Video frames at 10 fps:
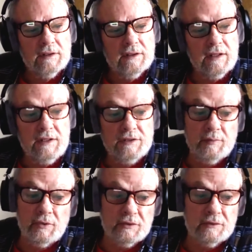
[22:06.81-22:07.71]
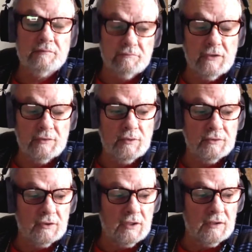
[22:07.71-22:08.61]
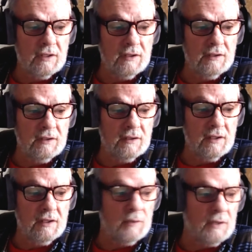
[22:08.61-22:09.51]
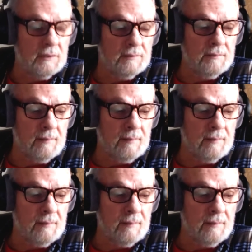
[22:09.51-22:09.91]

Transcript: Yeah, he smoked he smoked a lot, and uh, anyway,